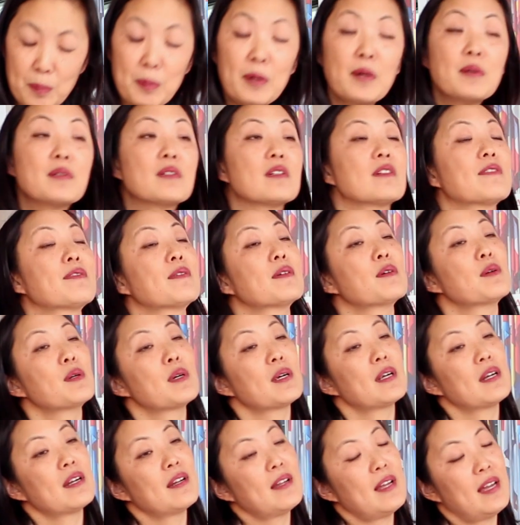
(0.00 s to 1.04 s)
Proposals for
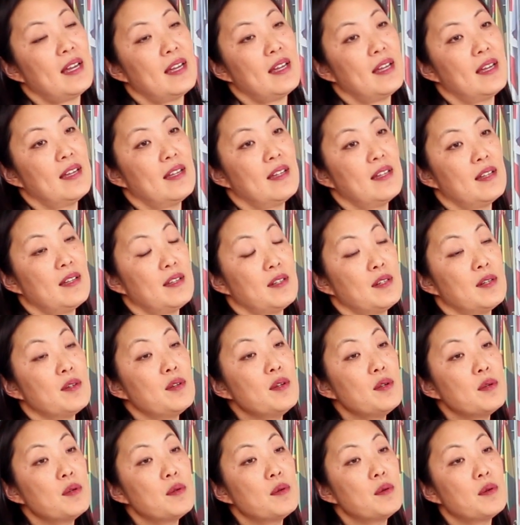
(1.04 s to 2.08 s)

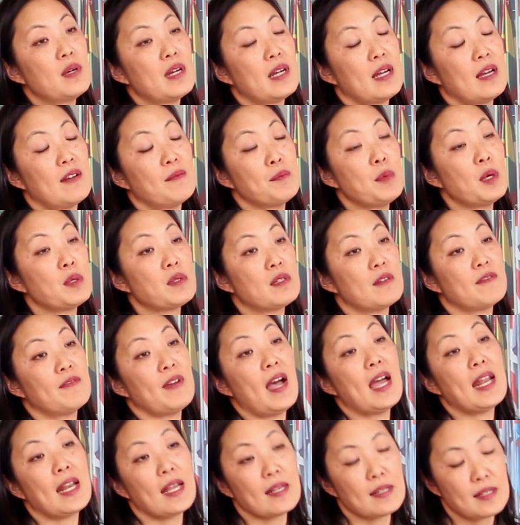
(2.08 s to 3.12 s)
new modes of
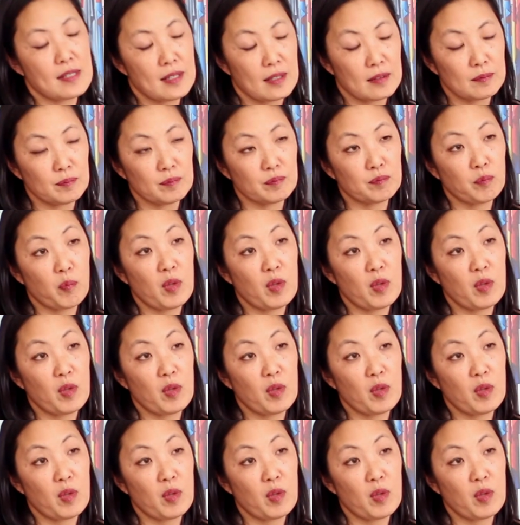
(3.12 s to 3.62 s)
financing,